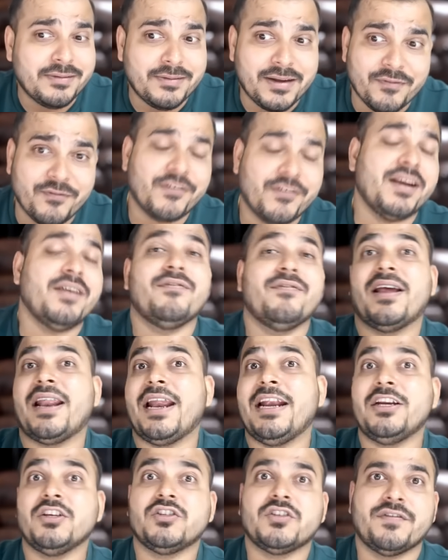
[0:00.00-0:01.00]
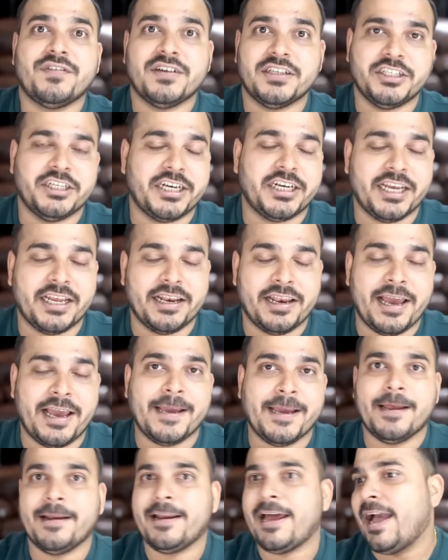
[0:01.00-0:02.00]
different varieties of agentic
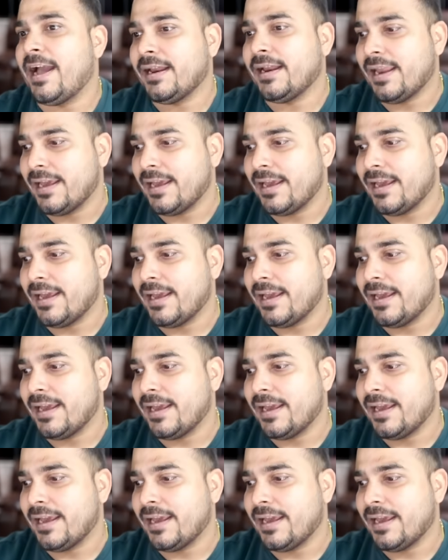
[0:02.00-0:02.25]
RAG,